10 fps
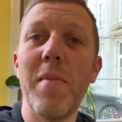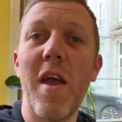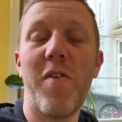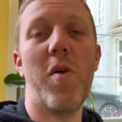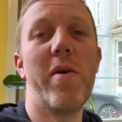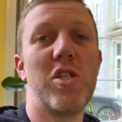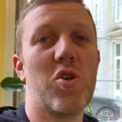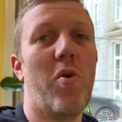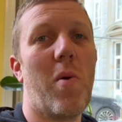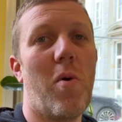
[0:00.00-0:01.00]
if you
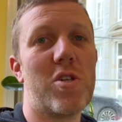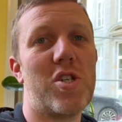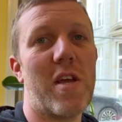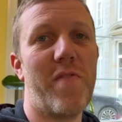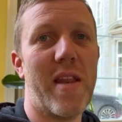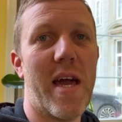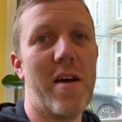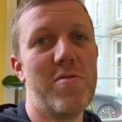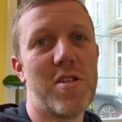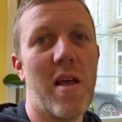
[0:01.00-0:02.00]
enjoy watching
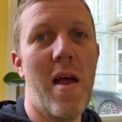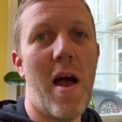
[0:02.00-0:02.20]
videos